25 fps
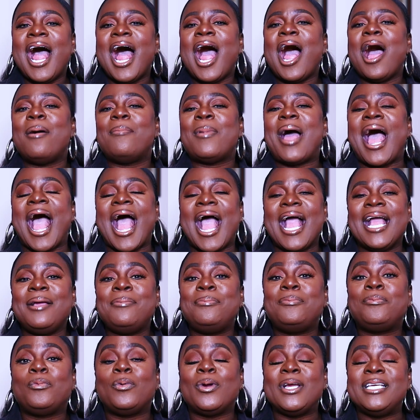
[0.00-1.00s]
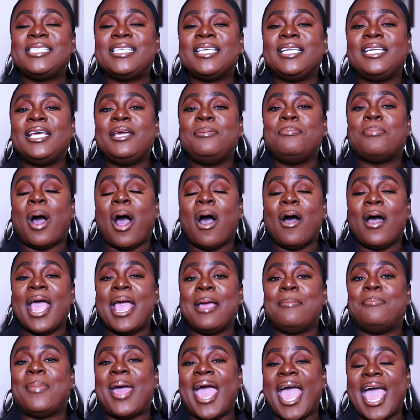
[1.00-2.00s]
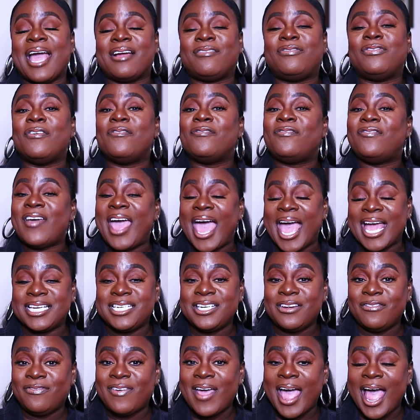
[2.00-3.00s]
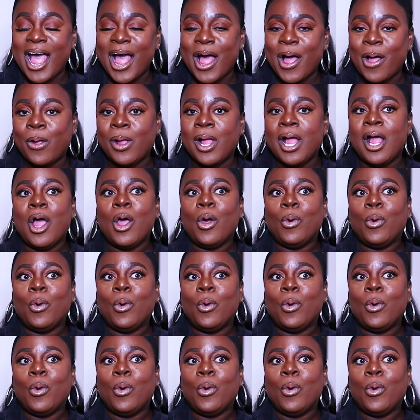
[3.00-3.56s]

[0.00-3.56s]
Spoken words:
I recently bought a bag from Fashionphile,